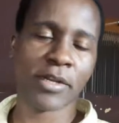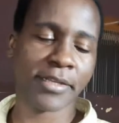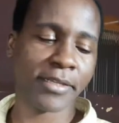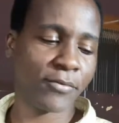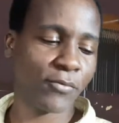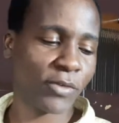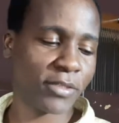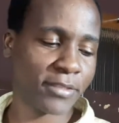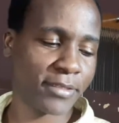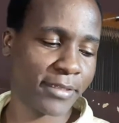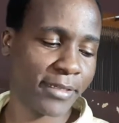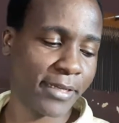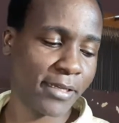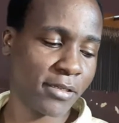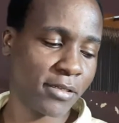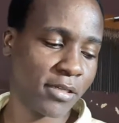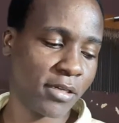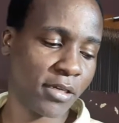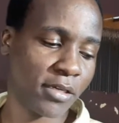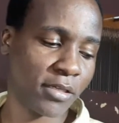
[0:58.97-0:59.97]
once again,
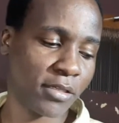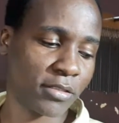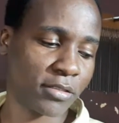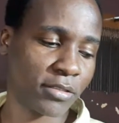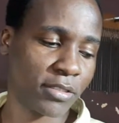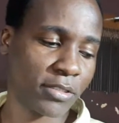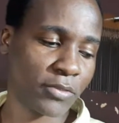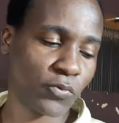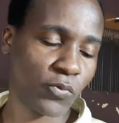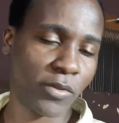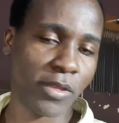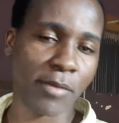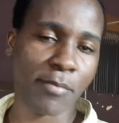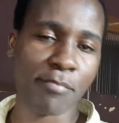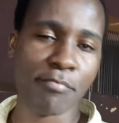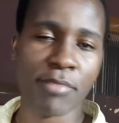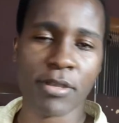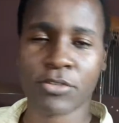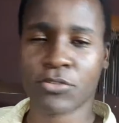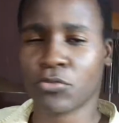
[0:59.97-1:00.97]
just with a
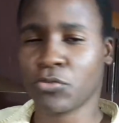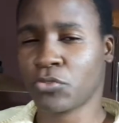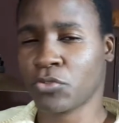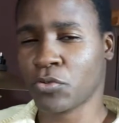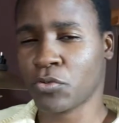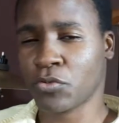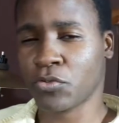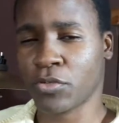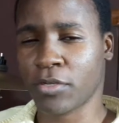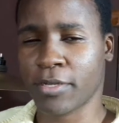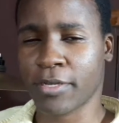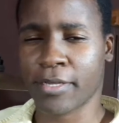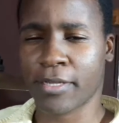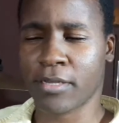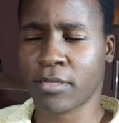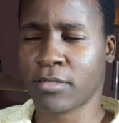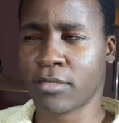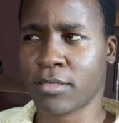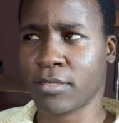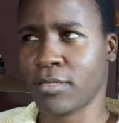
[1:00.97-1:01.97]
bass tutorial
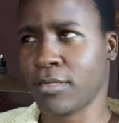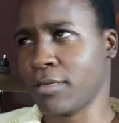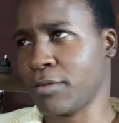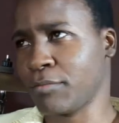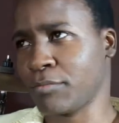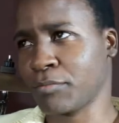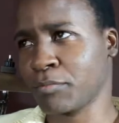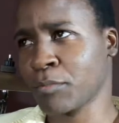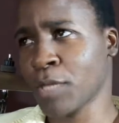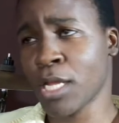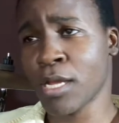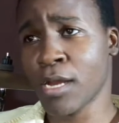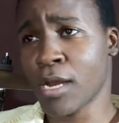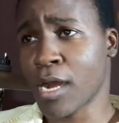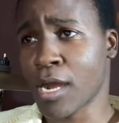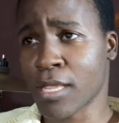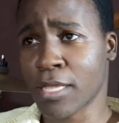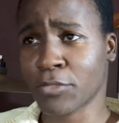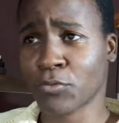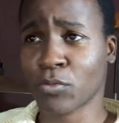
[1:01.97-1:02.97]
tonight, and
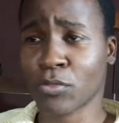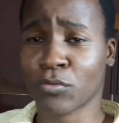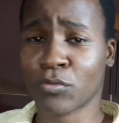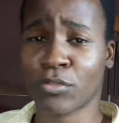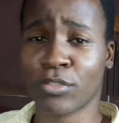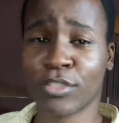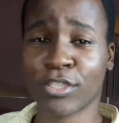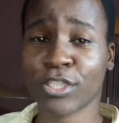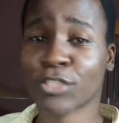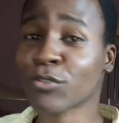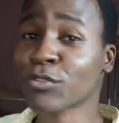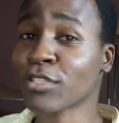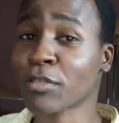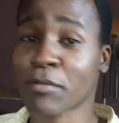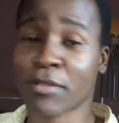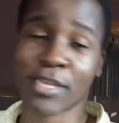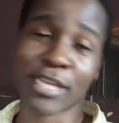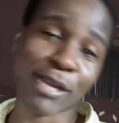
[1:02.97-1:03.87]
I just want to teach you something